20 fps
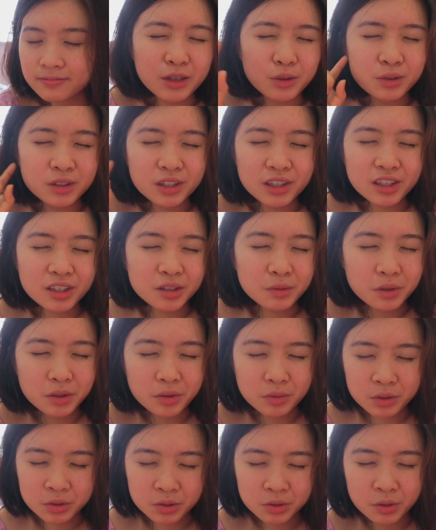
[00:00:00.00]
I could hear
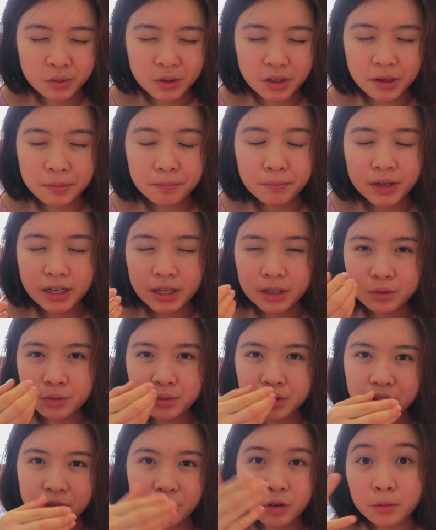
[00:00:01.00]
what was going on, but I
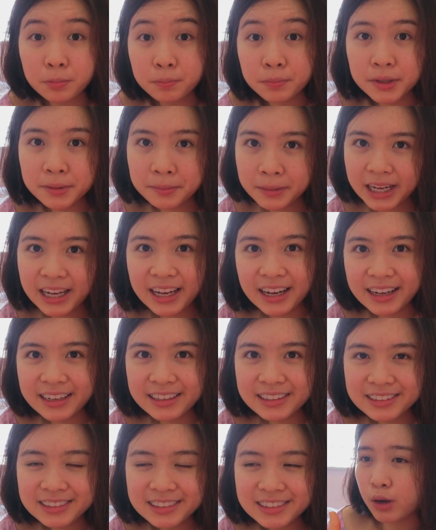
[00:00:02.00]
couldn't open my
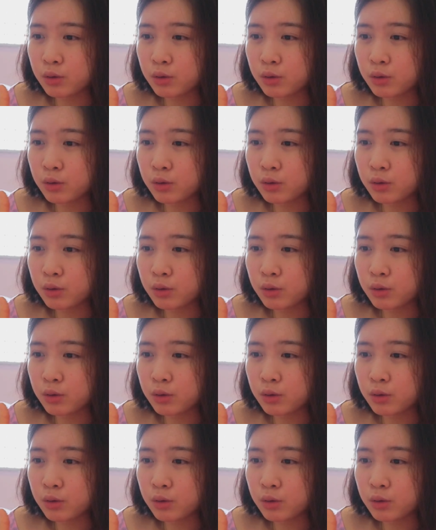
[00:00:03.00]
eyes.